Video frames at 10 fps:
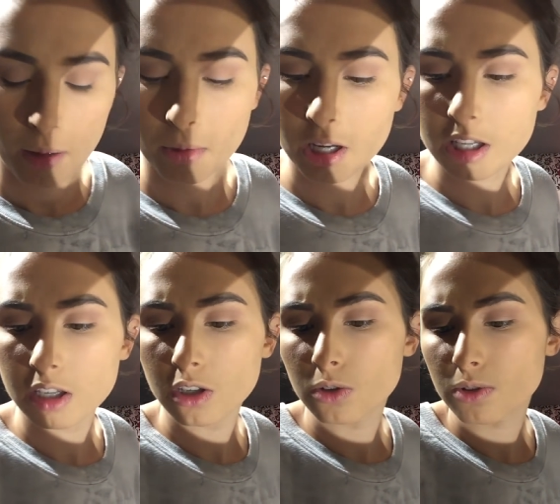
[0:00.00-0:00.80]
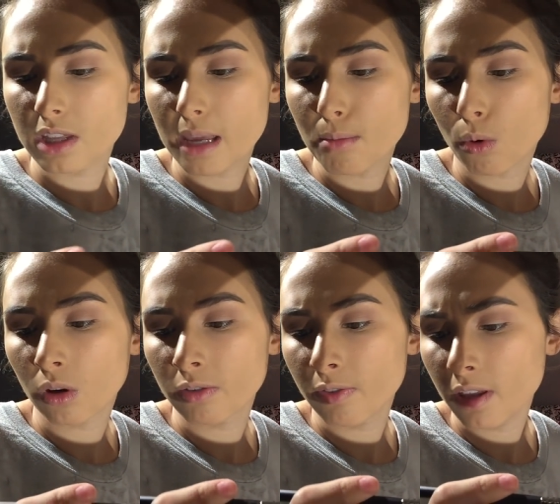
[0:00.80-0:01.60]
I'm going to use the
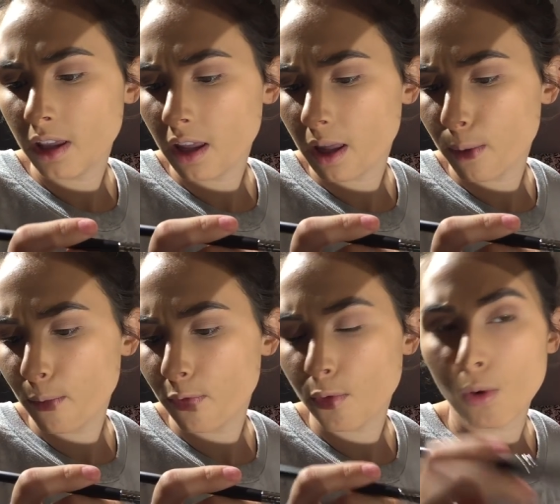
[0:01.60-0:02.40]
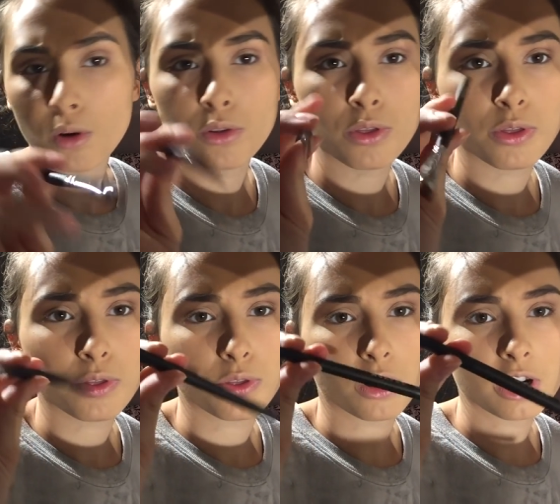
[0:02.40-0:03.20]
Morphe
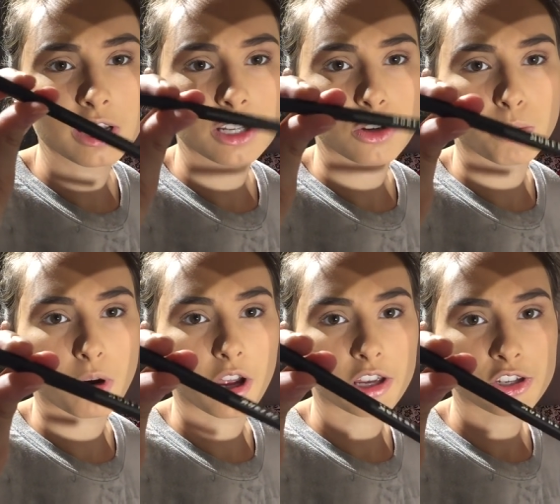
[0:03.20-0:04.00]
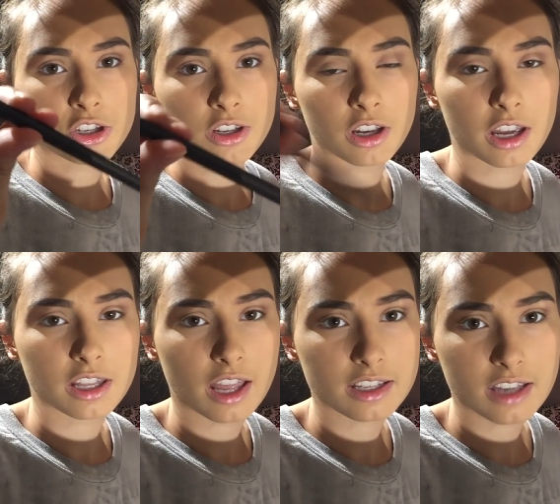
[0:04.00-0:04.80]
M432 brush,
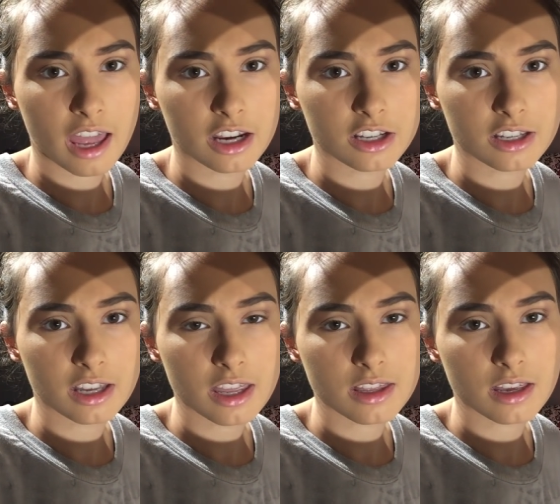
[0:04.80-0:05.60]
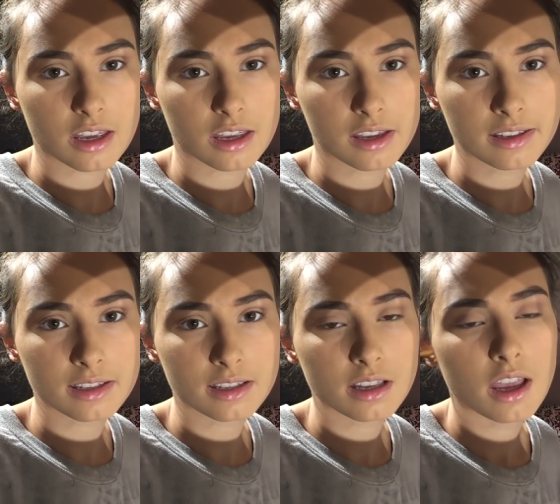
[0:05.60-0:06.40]
and that's kind of just like
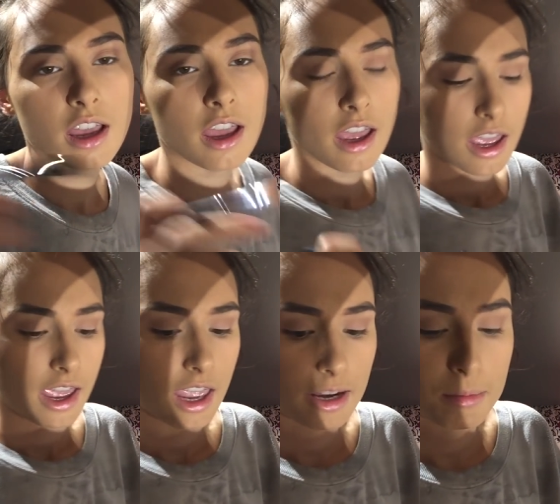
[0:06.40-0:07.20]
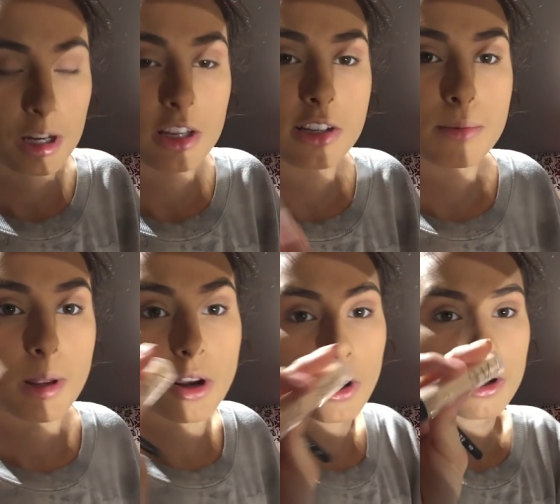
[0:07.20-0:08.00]
this. And I'm going to use
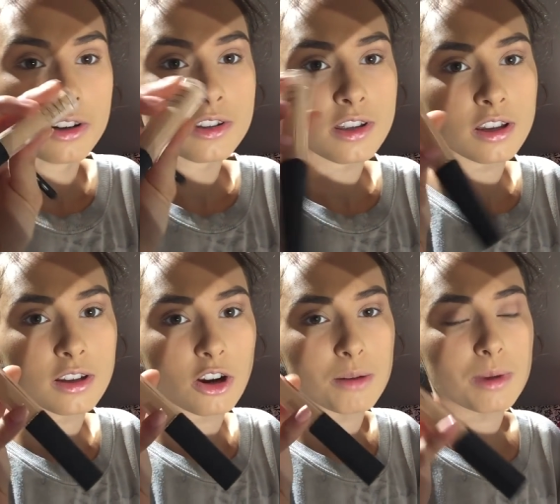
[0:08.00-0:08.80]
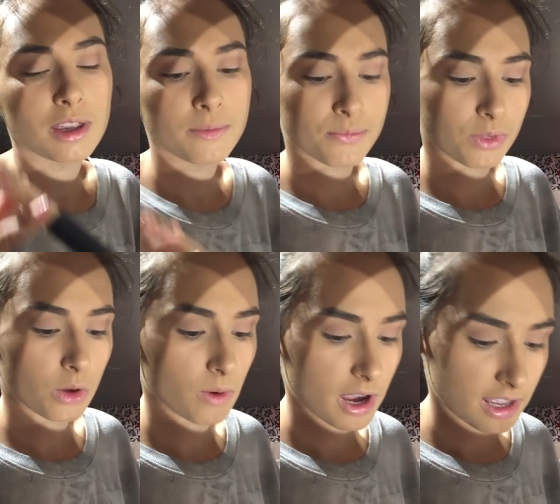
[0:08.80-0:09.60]
my NARS Creamy
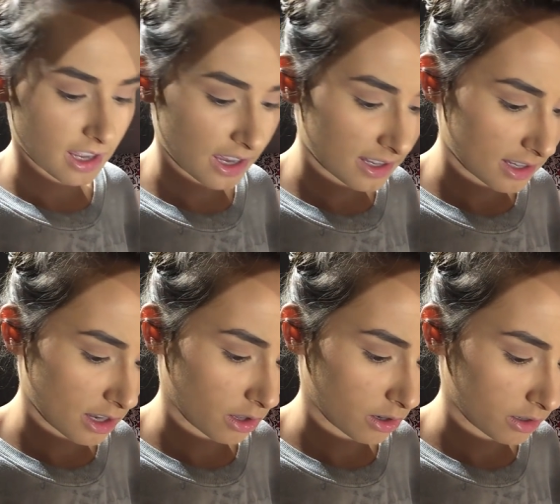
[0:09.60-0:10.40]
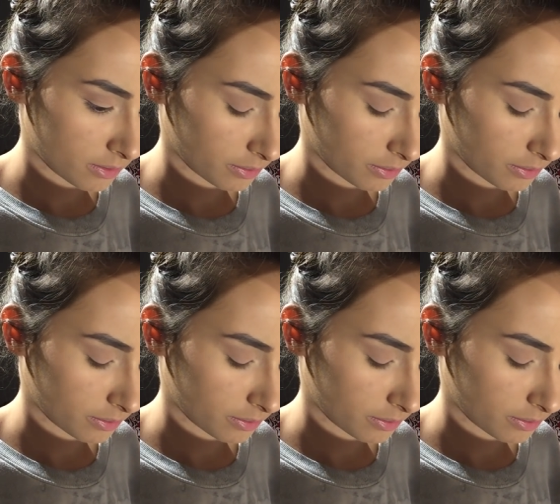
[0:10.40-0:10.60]
Radiant Concealer.